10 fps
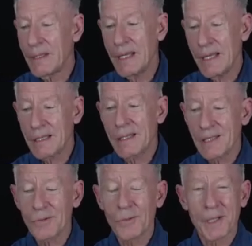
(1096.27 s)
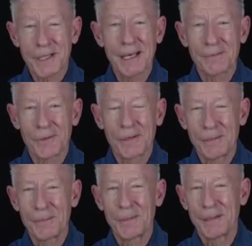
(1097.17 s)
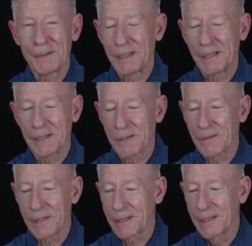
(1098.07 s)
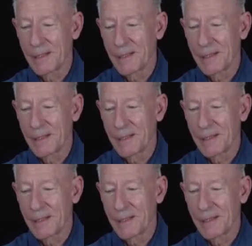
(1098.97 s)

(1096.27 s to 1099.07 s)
and things worked out for him because of his